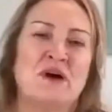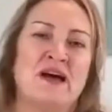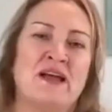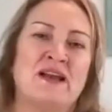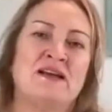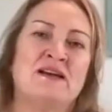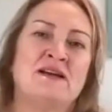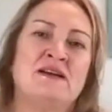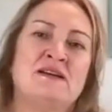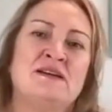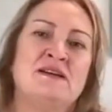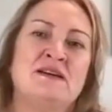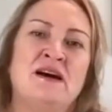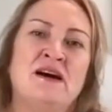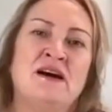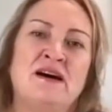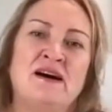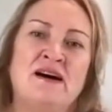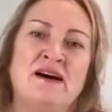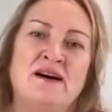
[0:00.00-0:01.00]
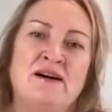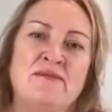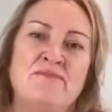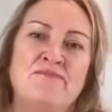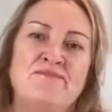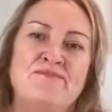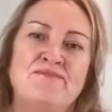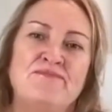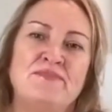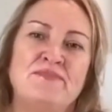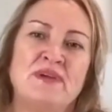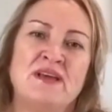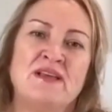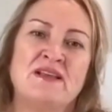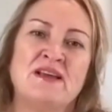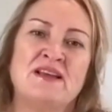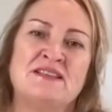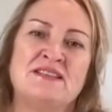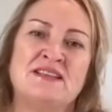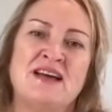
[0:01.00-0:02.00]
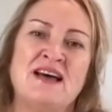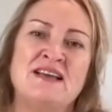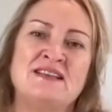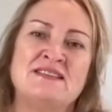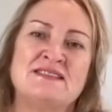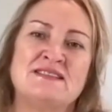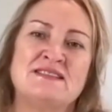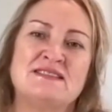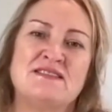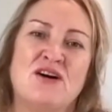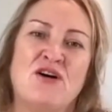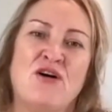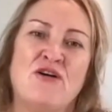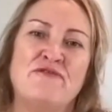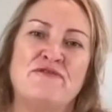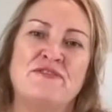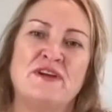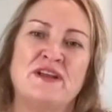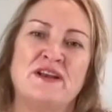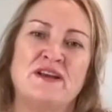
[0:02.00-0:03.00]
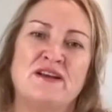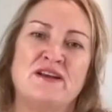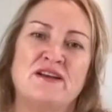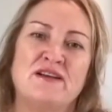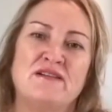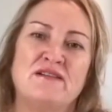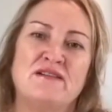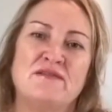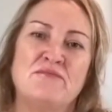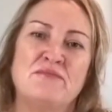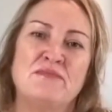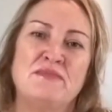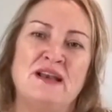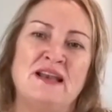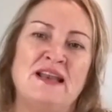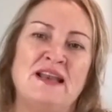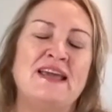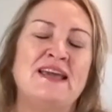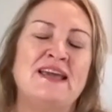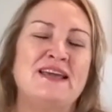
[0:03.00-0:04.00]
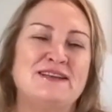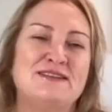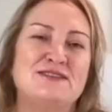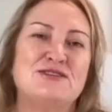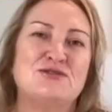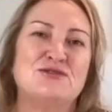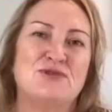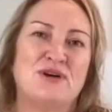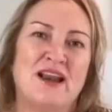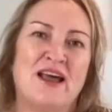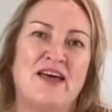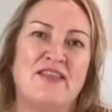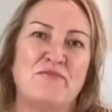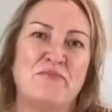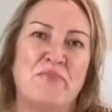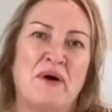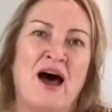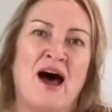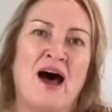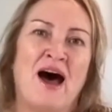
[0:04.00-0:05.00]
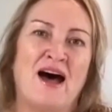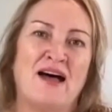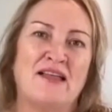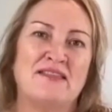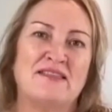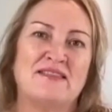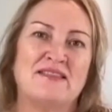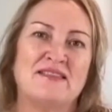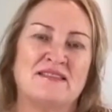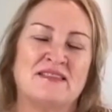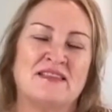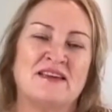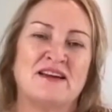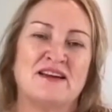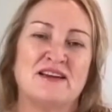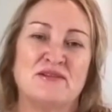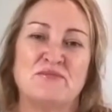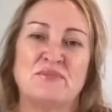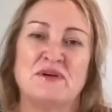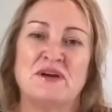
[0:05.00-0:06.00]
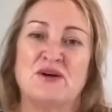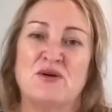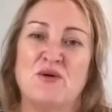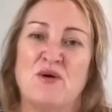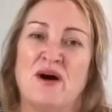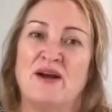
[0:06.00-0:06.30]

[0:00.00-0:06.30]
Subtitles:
But it does often lead to another path that can be